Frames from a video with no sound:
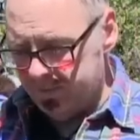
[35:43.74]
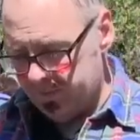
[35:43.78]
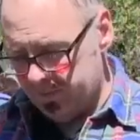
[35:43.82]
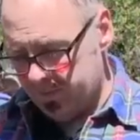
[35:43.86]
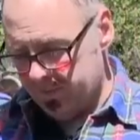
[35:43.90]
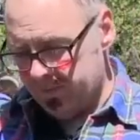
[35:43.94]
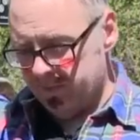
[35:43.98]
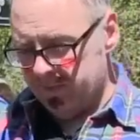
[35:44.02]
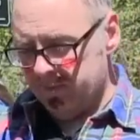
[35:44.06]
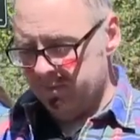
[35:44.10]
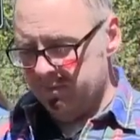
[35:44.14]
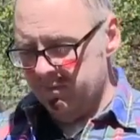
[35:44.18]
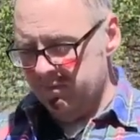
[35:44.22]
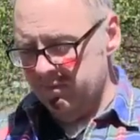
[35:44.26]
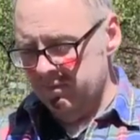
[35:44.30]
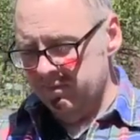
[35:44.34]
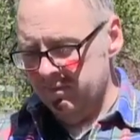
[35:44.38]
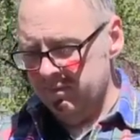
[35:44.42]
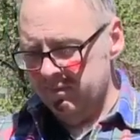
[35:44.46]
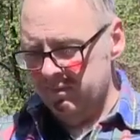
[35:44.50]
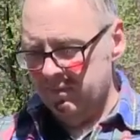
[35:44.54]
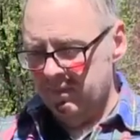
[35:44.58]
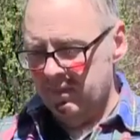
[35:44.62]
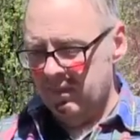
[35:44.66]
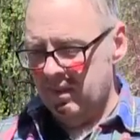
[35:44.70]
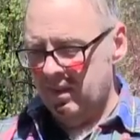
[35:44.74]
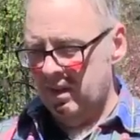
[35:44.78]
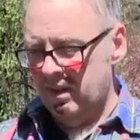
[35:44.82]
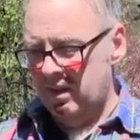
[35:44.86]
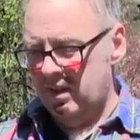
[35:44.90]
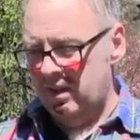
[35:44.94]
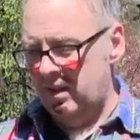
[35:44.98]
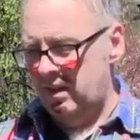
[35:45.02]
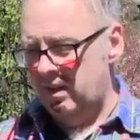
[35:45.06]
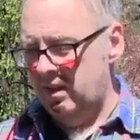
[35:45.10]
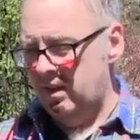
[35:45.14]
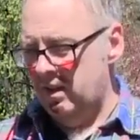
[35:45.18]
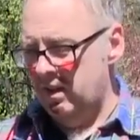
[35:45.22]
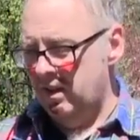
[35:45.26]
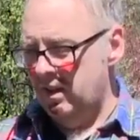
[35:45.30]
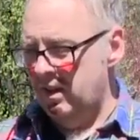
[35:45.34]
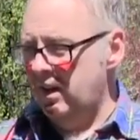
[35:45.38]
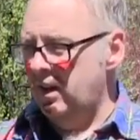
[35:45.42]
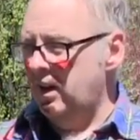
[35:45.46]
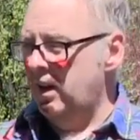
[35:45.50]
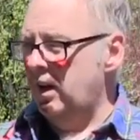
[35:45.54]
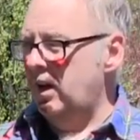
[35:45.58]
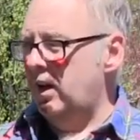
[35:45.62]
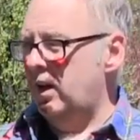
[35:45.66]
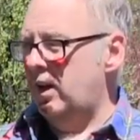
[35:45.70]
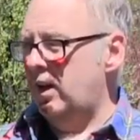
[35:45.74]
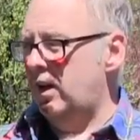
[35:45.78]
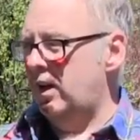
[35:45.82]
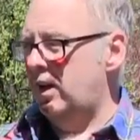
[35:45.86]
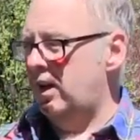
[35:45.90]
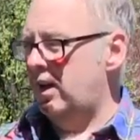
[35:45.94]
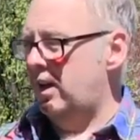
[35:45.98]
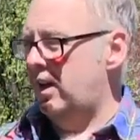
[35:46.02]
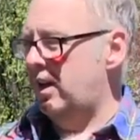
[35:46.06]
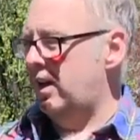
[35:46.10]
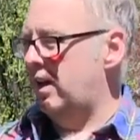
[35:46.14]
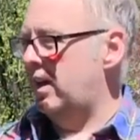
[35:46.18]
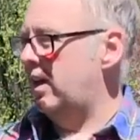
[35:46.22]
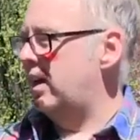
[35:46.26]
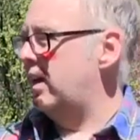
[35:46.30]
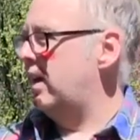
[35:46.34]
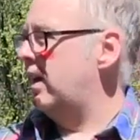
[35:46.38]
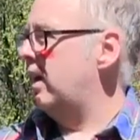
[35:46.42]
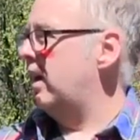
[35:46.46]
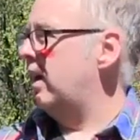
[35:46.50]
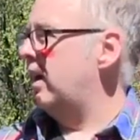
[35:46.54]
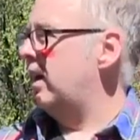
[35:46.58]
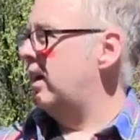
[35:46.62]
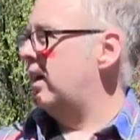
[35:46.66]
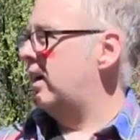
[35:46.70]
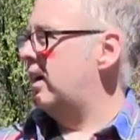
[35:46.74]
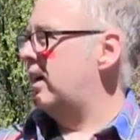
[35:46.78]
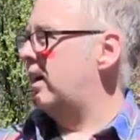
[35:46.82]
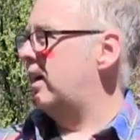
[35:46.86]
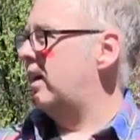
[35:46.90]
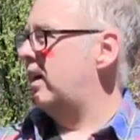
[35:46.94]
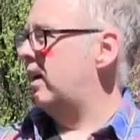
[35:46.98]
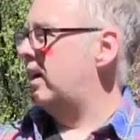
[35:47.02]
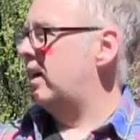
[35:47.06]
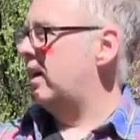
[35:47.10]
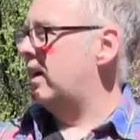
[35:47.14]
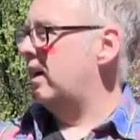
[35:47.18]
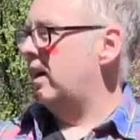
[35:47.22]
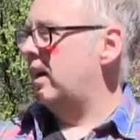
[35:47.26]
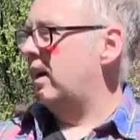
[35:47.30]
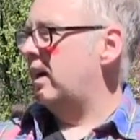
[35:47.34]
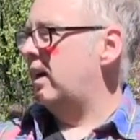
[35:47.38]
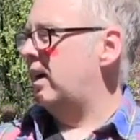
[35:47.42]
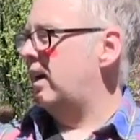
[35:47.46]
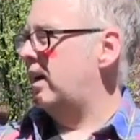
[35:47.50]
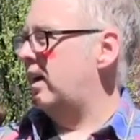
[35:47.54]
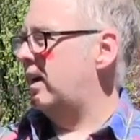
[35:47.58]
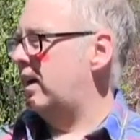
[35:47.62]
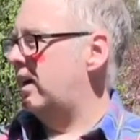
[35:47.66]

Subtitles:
(no one is talking)